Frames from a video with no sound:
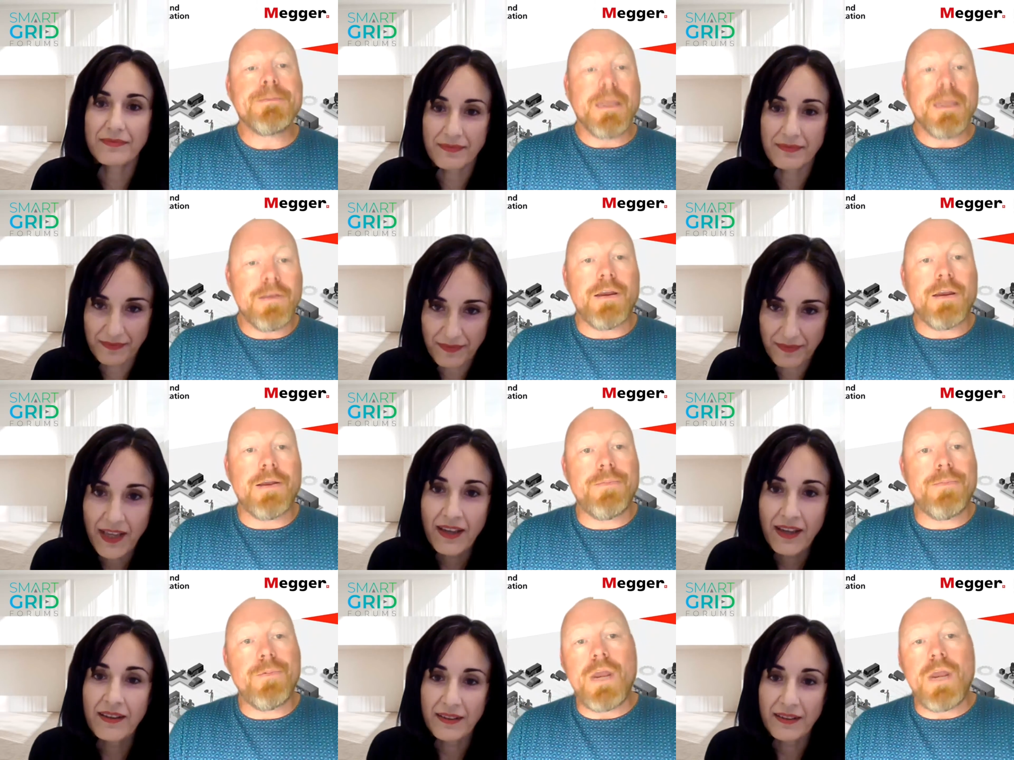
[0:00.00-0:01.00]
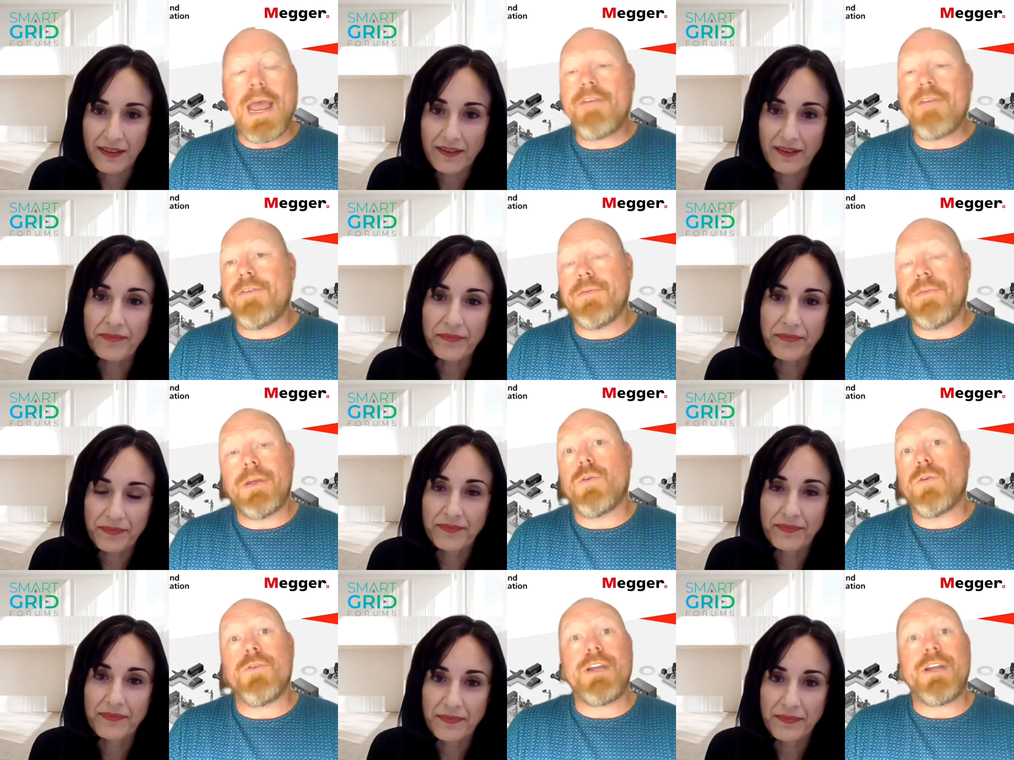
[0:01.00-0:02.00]
Speaker 1: Mm -hmm. we have yeah.
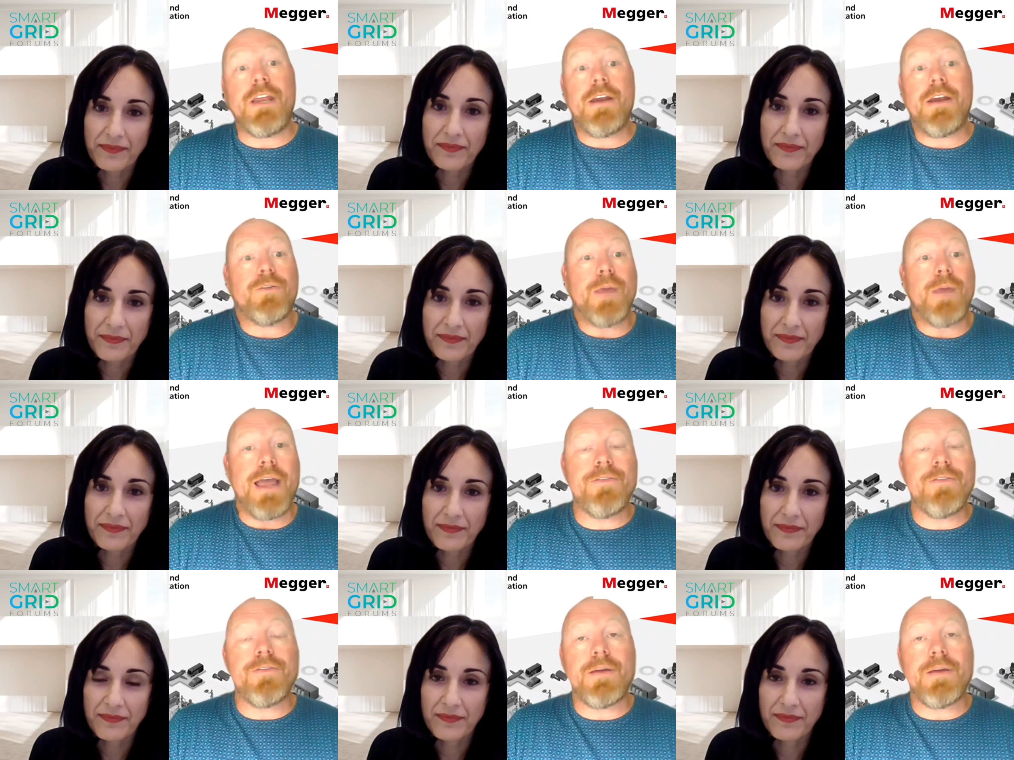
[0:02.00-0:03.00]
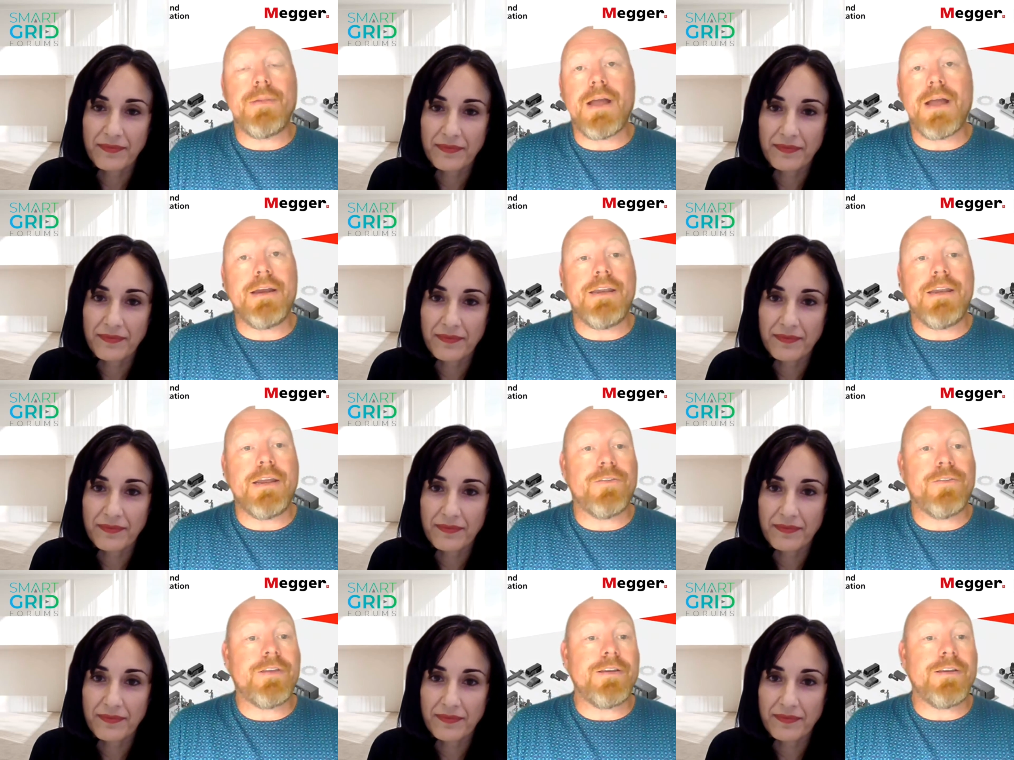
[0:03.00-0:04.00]
over the years we have some
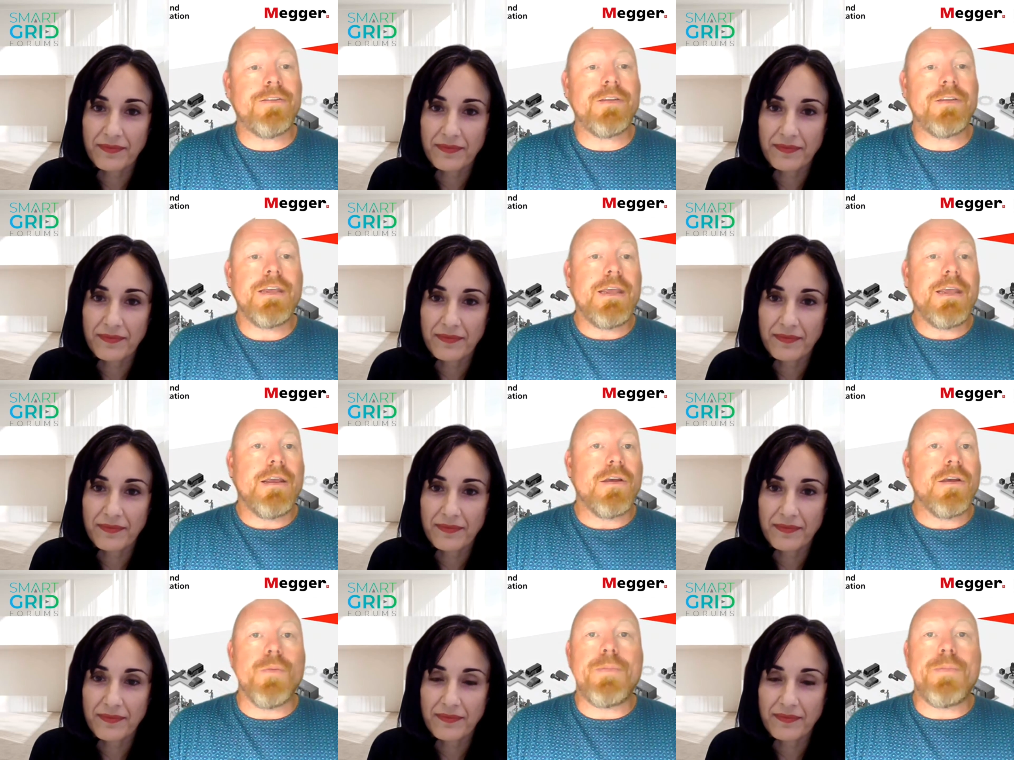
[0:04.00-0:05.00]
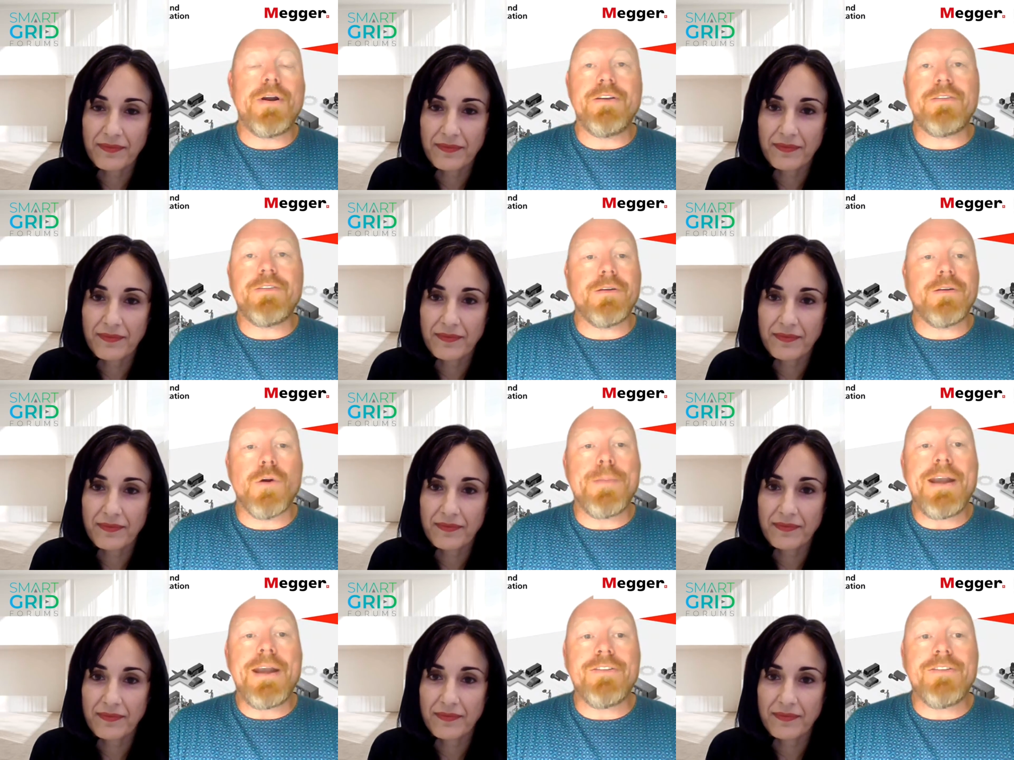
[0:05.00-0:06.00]
ideas that compares
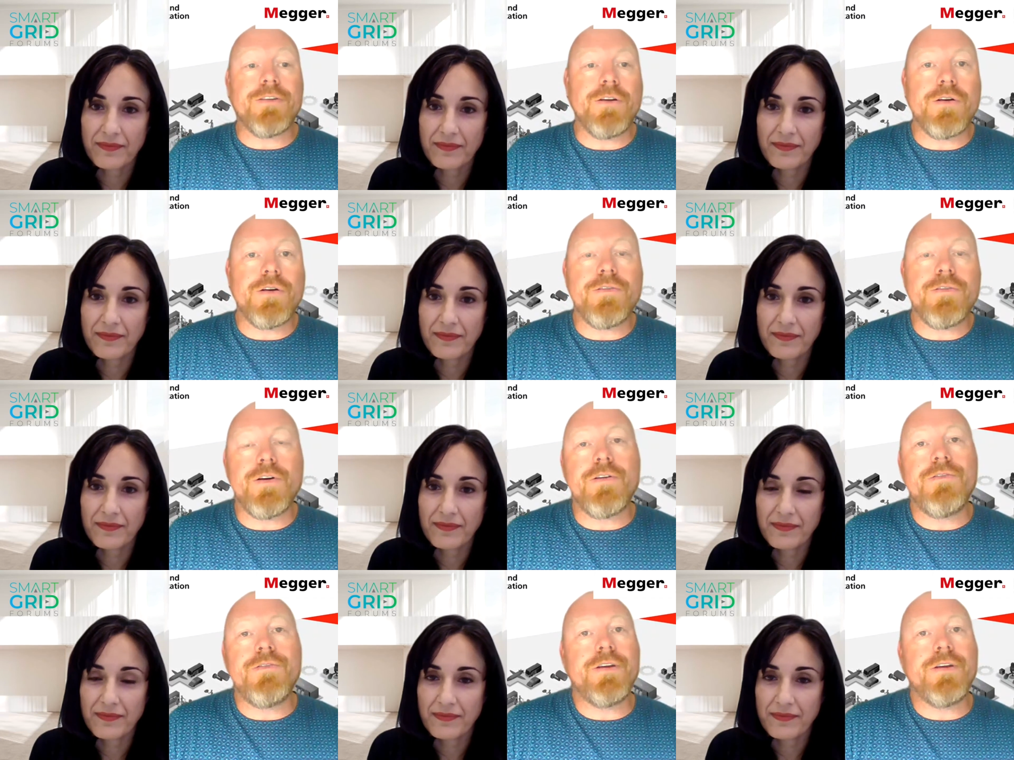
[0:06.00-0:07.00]
comparison of of